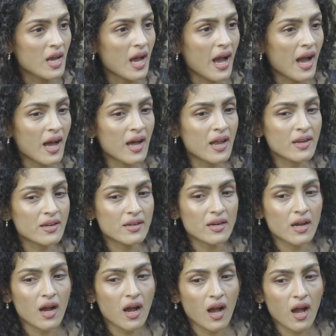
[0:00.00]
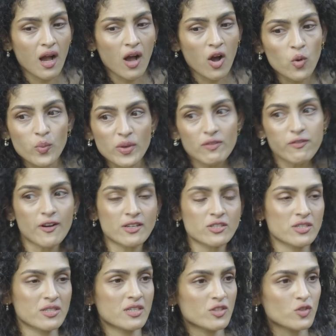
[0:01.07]
and how we
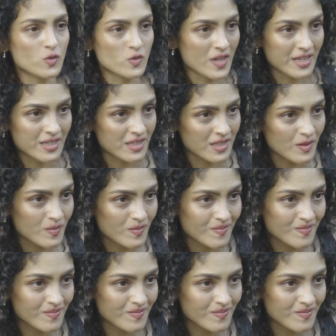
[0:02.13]
function in society